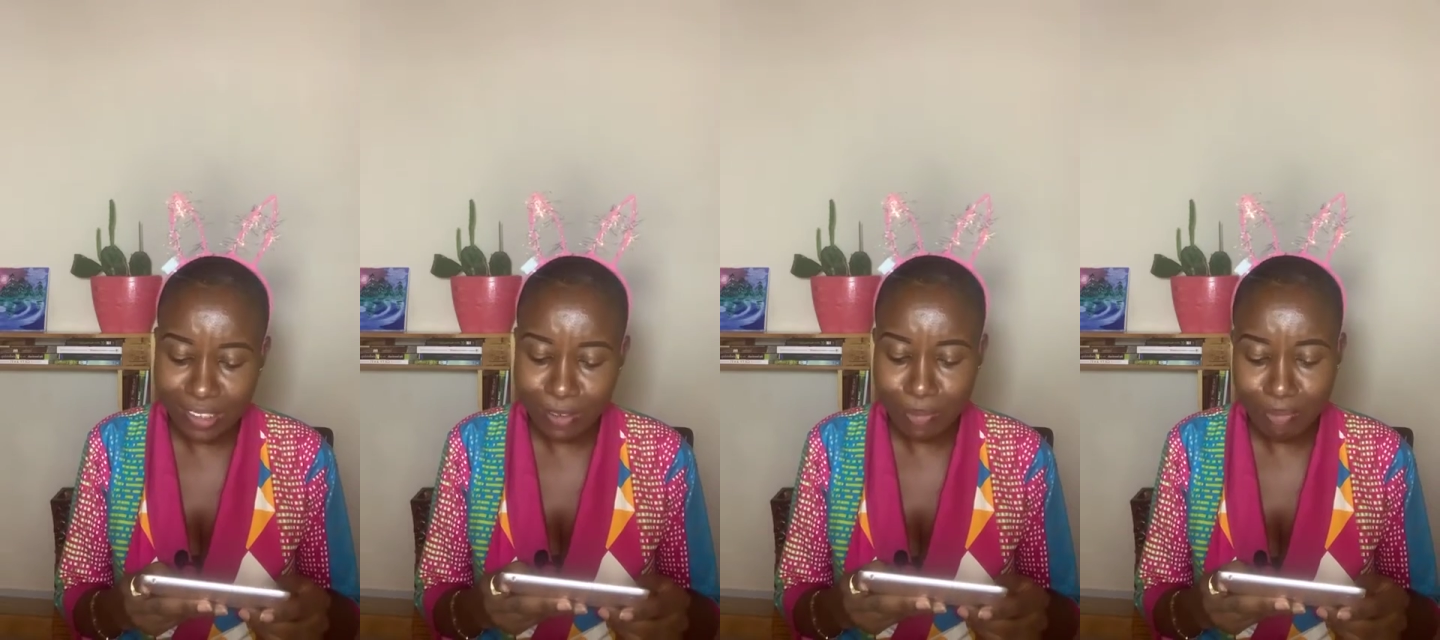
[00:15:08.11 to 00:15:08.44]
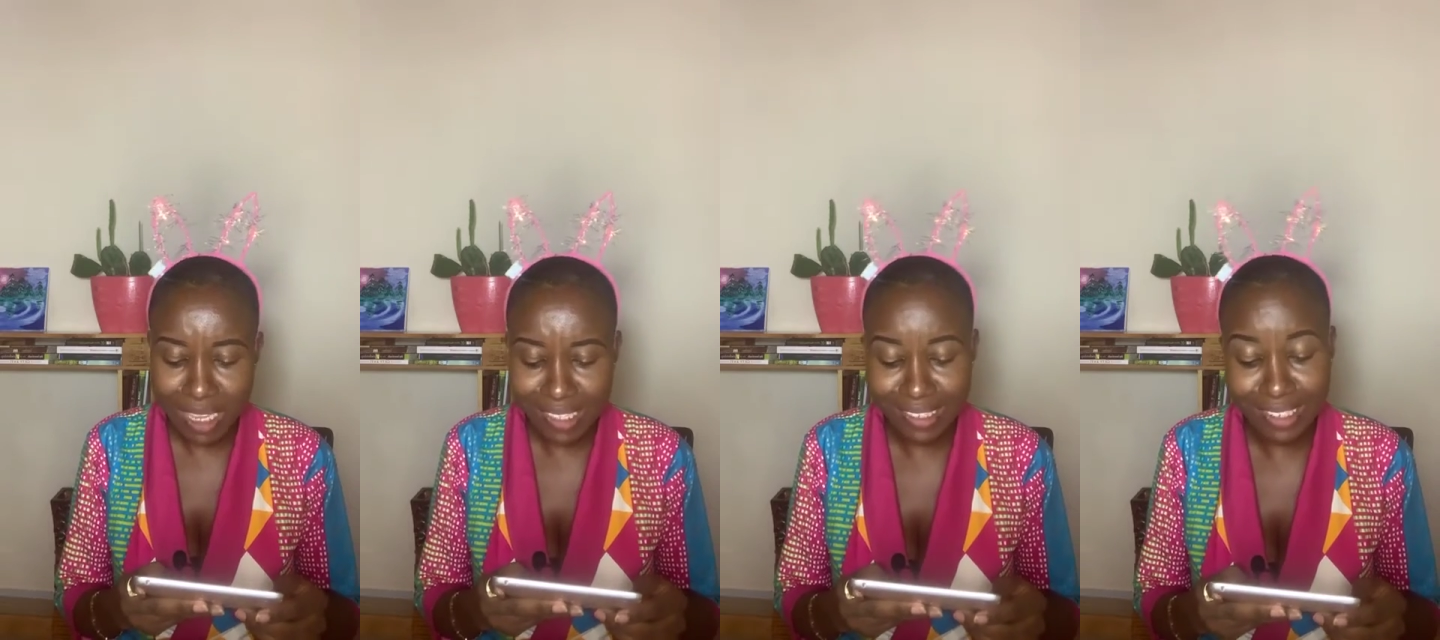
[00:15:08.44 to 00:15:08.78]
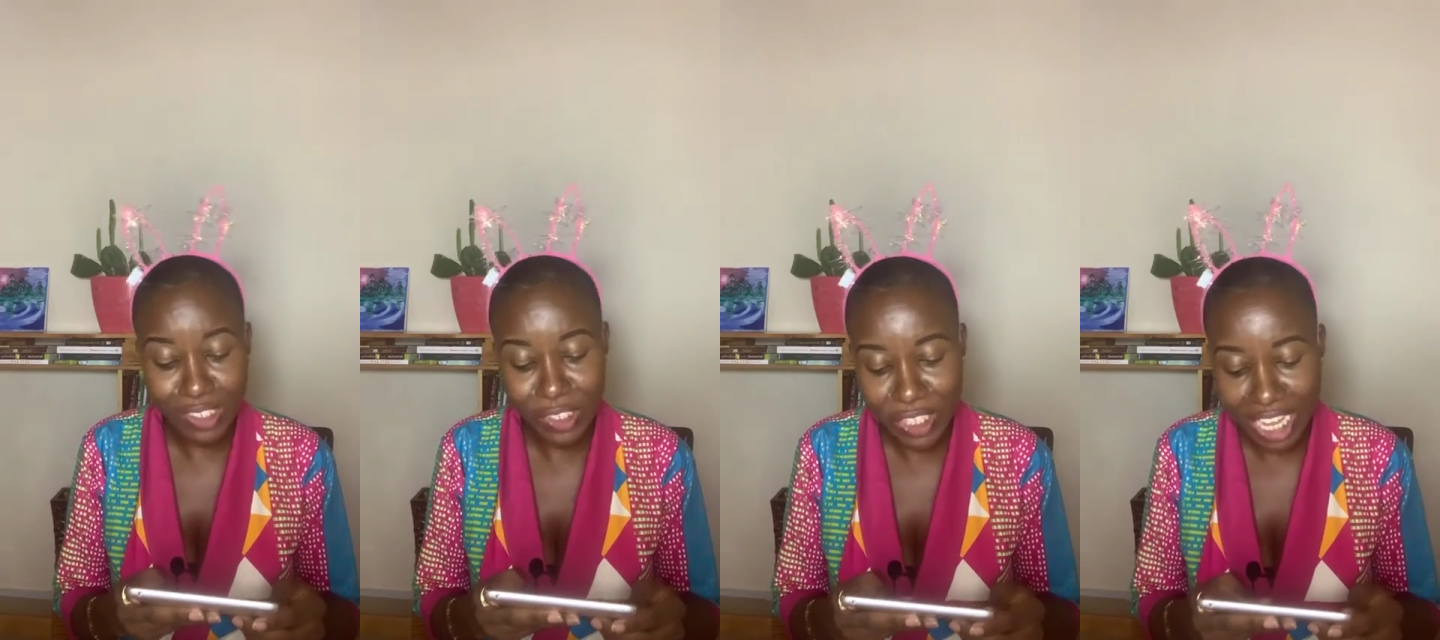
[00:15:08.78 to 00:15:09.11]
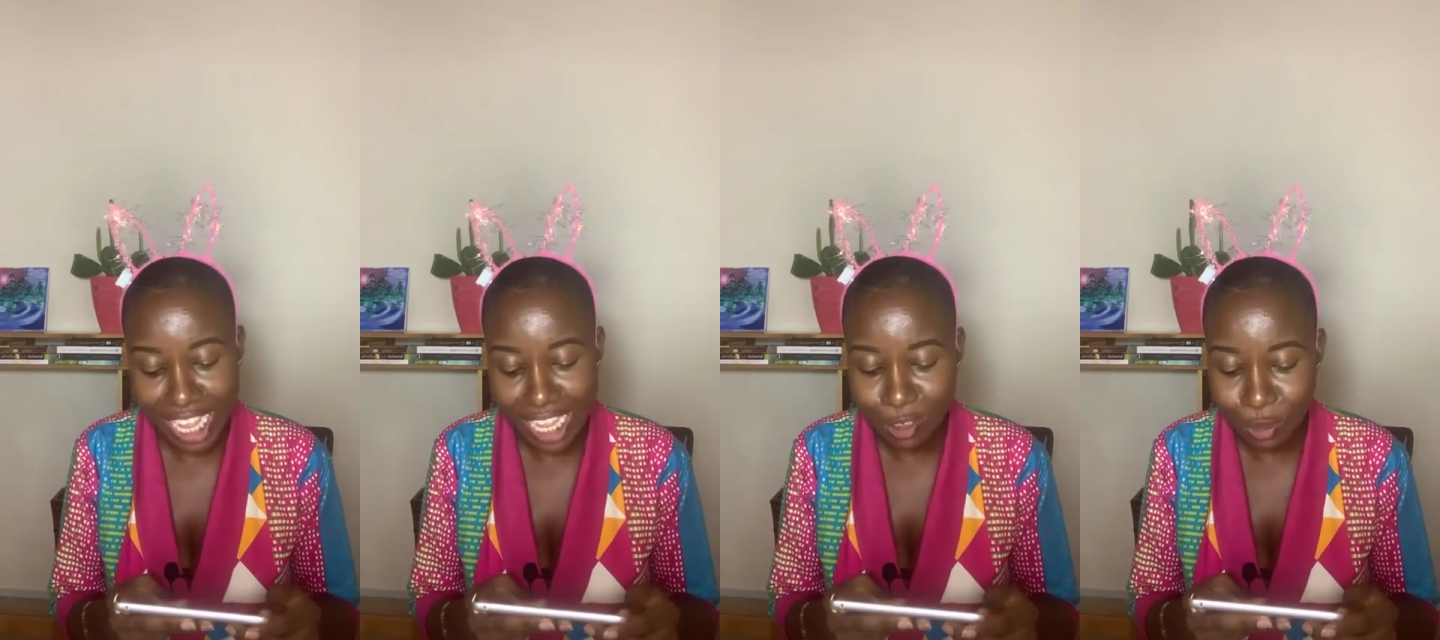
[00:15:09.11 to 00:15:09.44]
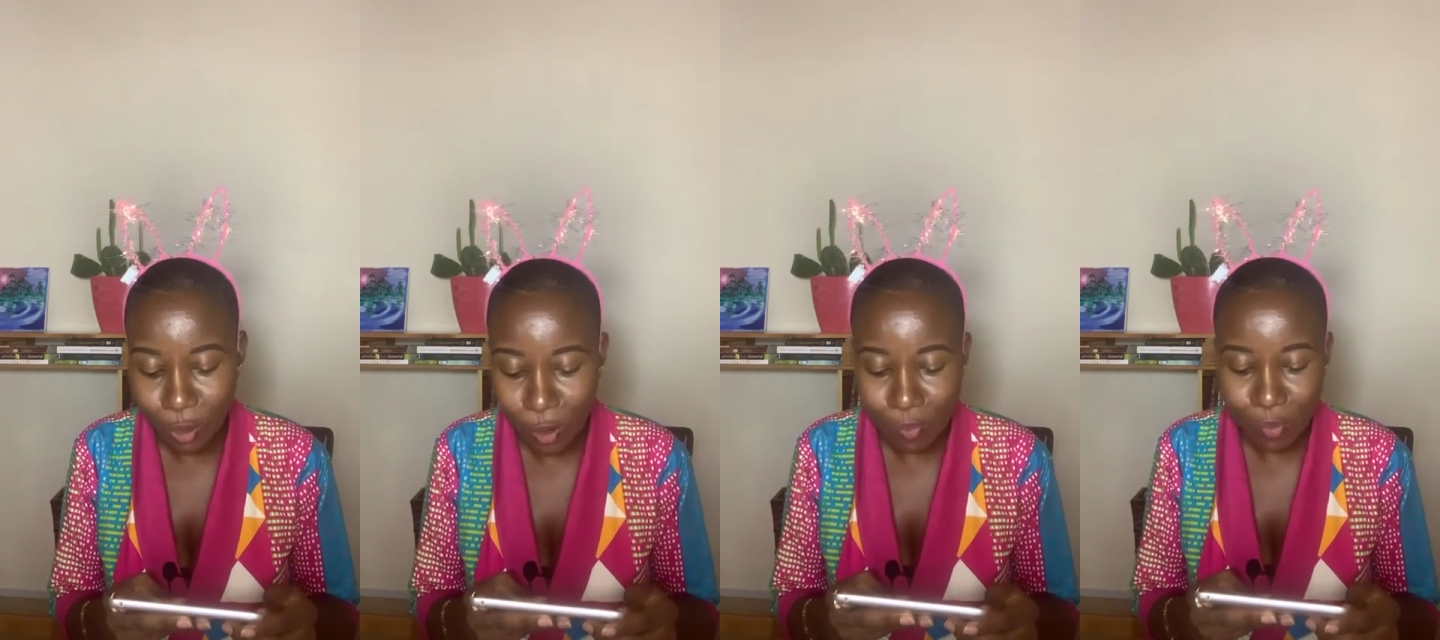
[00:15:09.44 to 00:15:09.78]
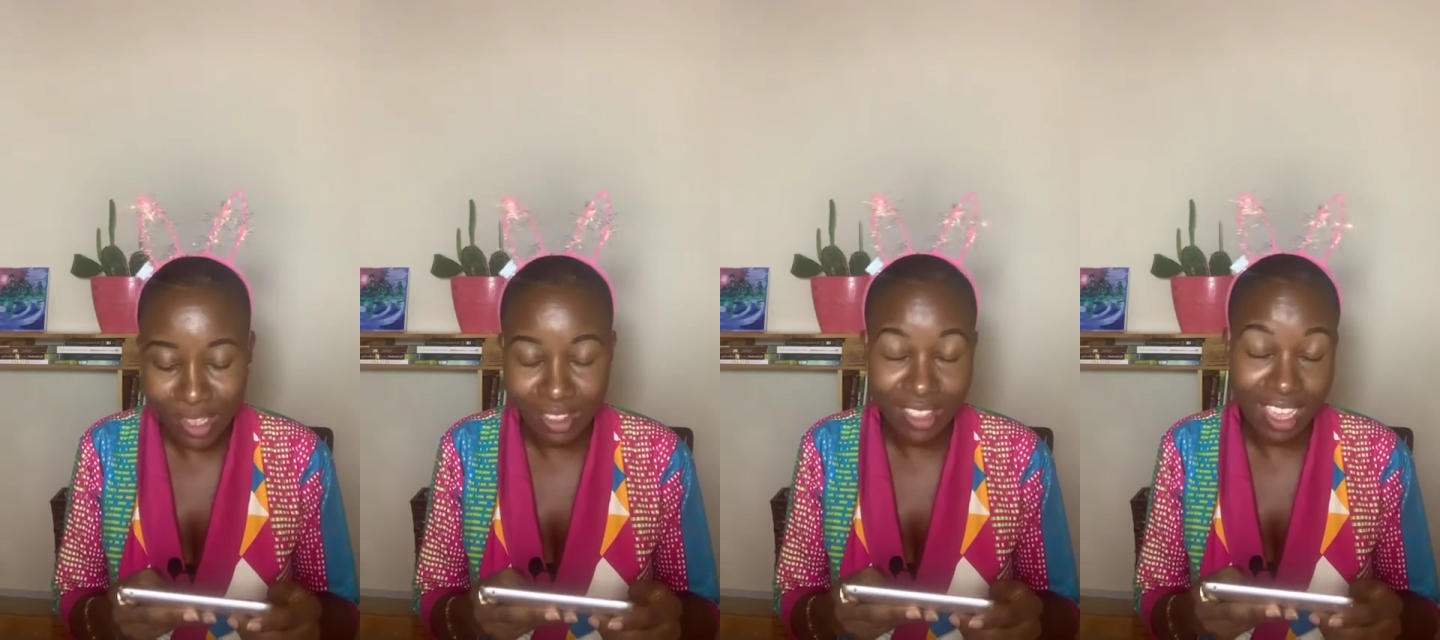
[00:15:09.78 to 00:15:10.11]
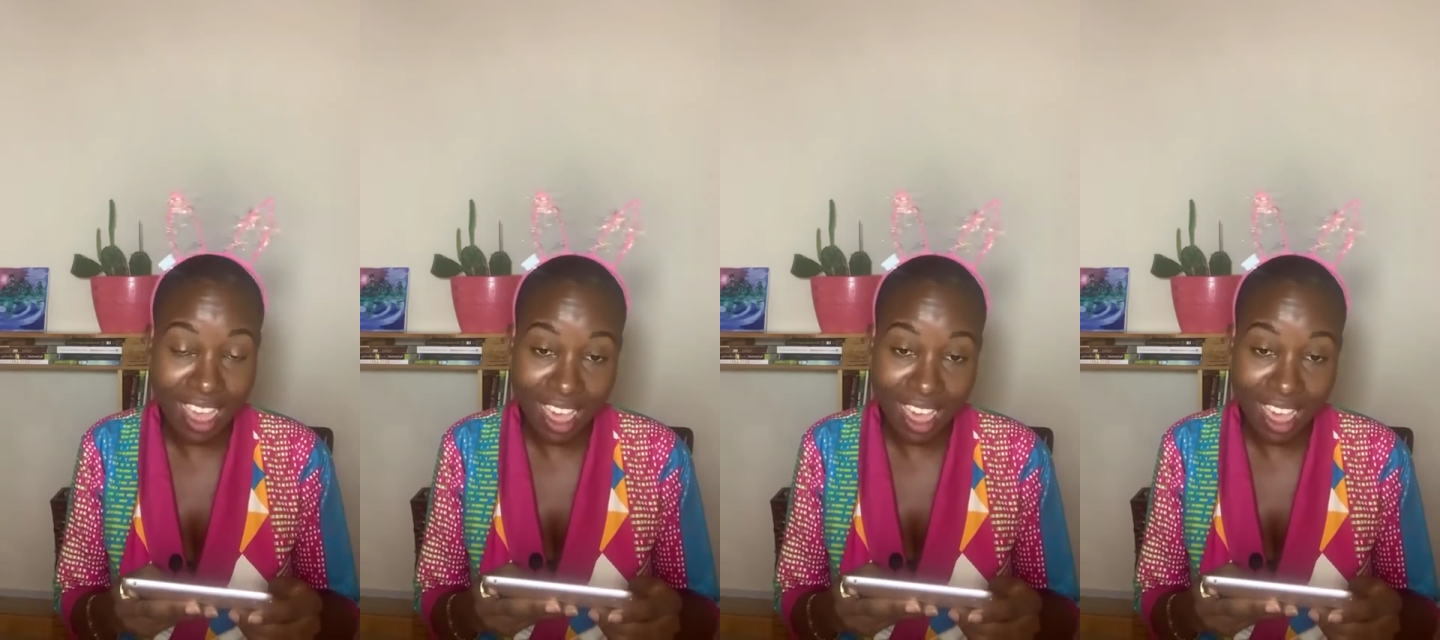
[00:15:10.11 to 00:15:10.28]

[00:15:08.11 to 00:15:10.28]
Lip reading: to meet and share a dorm with the